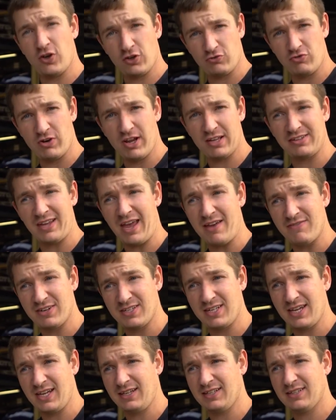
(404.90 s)
race it ever
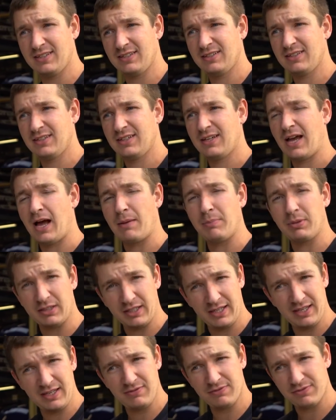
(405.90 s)
did, I
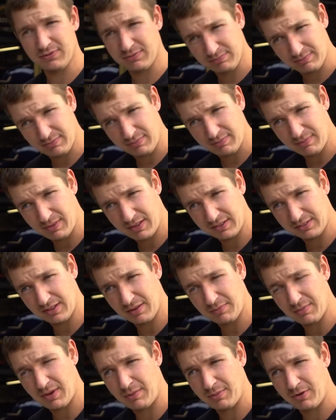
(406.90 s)
believe, I
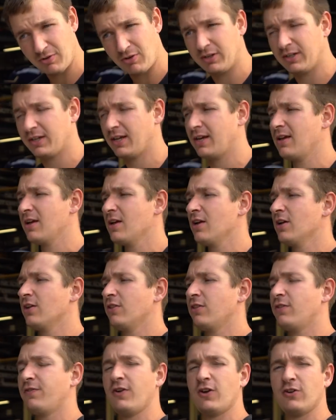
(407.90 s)
might be wrong again,
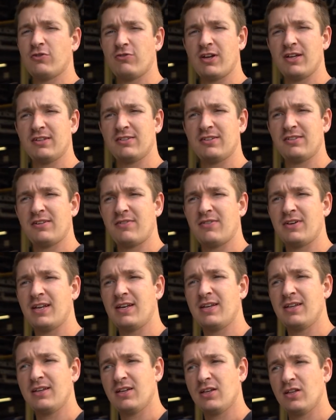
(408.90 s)
the first race he's ever
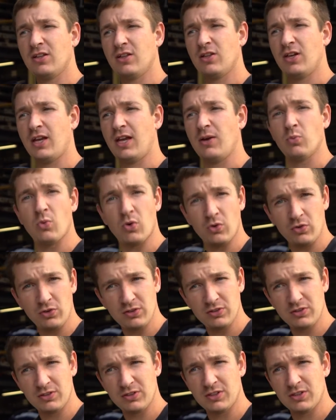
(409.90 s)
did, it won,
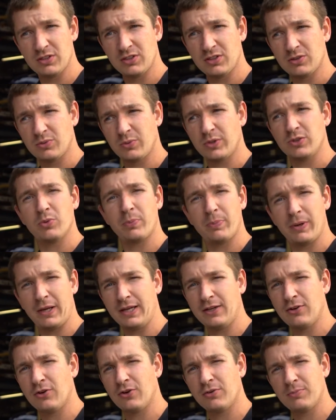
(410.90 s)
which were
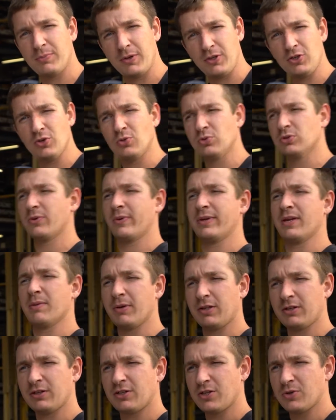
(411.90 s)
pretty good. But usually when you
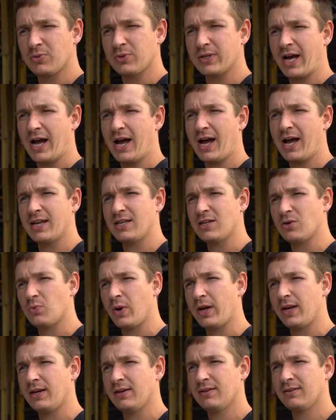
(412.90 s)
build a new car and you
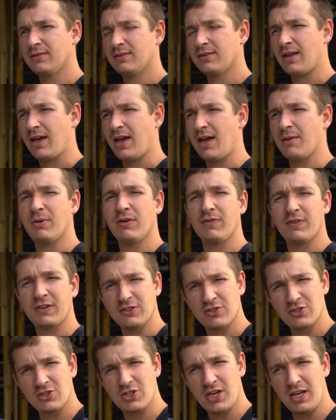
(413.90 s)
win, everybody
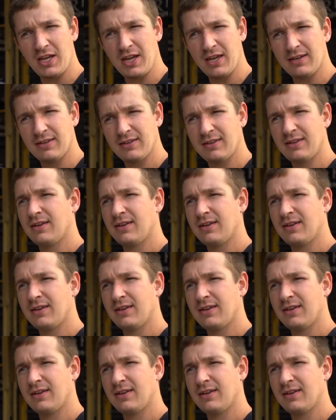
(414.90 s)
thinks you're cheating.